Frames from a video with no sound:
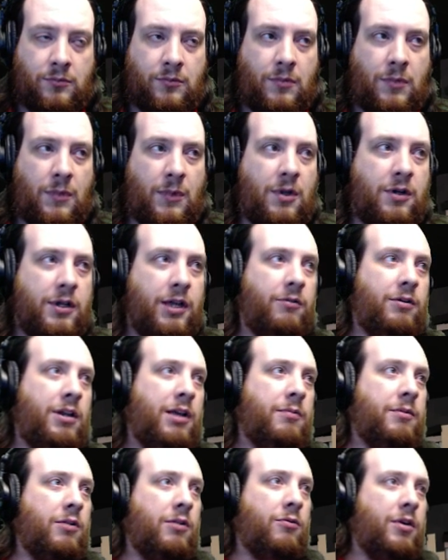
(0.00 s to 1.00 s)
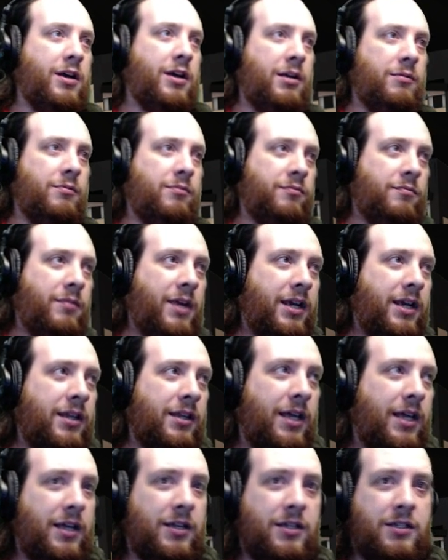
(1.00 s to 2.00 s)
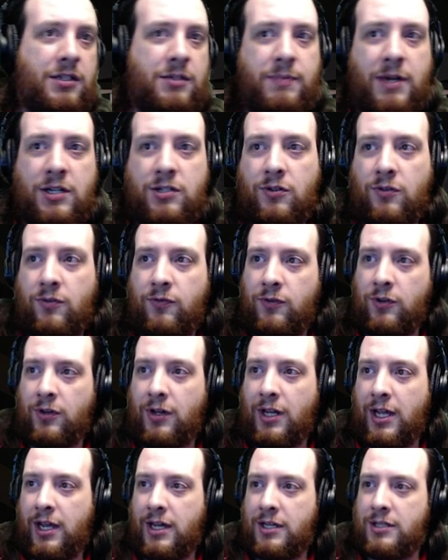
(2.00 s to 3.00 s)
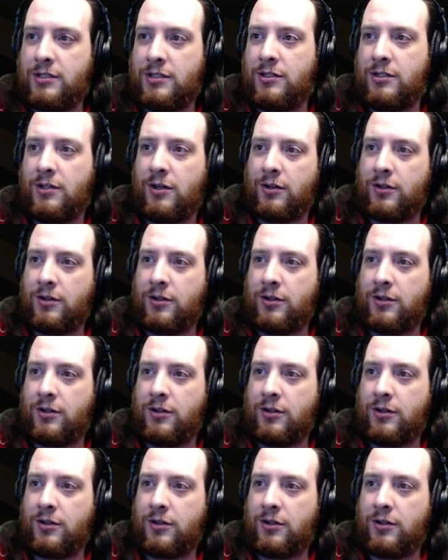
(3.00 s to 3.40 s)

Okay, well, I'm going to work on making that special fertilized dirt.